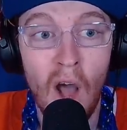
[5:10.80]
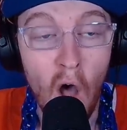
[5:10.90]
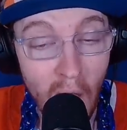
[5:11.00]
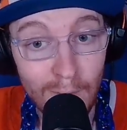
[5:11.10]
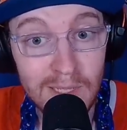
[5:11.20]

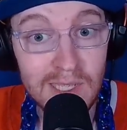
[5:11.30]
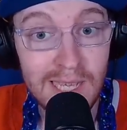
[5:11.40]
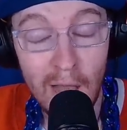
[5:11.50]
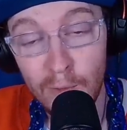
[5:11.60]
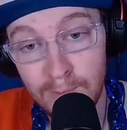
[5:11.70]
Obviously,
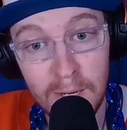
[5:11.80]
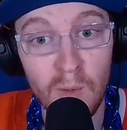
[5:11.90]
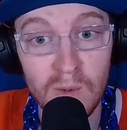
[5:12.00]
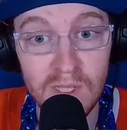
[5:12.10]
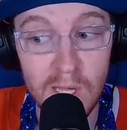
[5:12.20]
Calvin Pickard
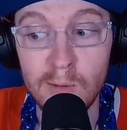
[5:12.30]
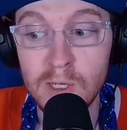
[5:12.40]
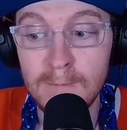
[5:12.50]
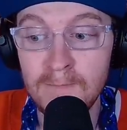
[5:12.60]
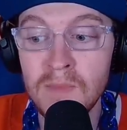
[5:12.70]
was huge.
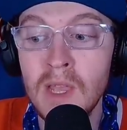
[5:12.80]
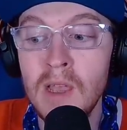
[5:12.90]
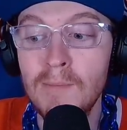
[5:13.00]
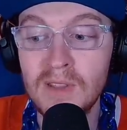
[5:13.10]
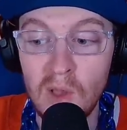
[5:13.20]

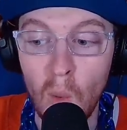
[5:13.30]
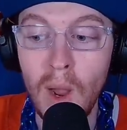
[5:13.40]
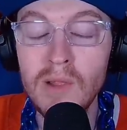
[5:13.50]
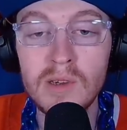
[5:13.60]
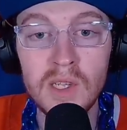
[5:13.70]
But the
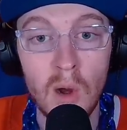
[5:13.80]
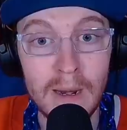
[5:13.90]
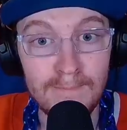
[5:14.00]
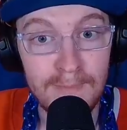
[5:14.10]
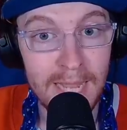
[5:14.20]
Oilers are
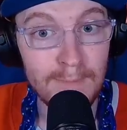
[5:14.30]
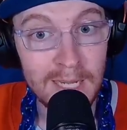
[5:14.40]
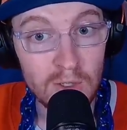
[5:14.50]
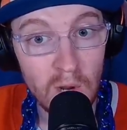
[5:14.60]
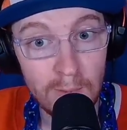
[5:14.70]
in big, big
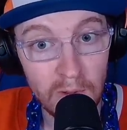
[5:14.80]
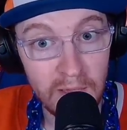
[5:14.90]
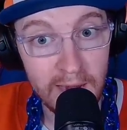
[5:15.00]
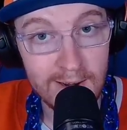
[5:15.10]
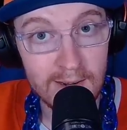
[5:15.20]
trouble
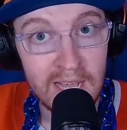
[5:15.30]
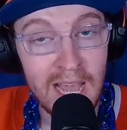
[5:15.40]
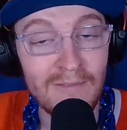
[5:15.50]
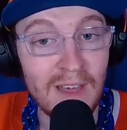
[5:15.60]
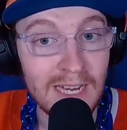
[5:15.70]
here
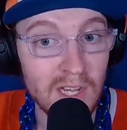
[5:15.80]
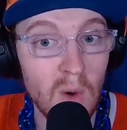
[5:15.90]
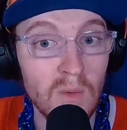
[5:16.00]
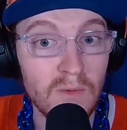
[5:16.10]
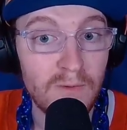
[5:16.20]
if they
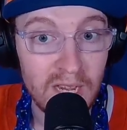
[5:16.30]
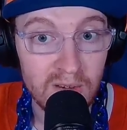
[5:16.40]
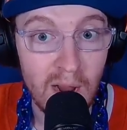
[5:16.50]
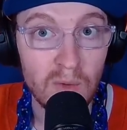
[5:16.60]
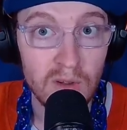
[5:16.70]
don't figure
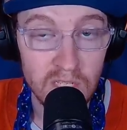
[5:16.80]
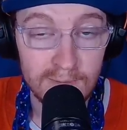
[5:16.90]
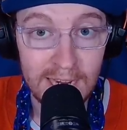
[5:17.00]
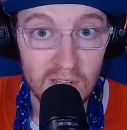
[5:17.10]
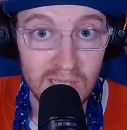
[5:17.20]
out their
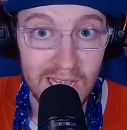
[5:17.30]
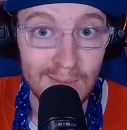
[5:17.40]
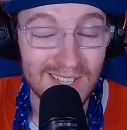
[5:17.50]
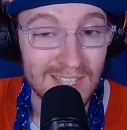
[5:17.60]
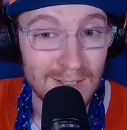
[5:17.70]
special
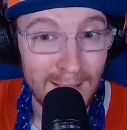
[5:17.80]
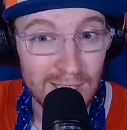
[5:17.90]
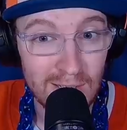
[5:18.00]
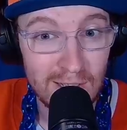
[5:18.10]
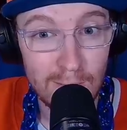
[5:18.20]
teams,
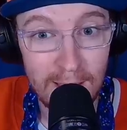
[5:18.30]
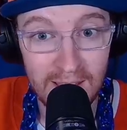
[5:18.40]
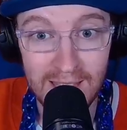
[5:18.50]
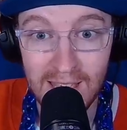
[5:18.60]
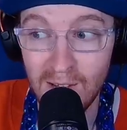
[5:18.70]
especially their
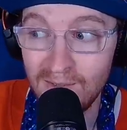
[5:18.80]
penalty kill.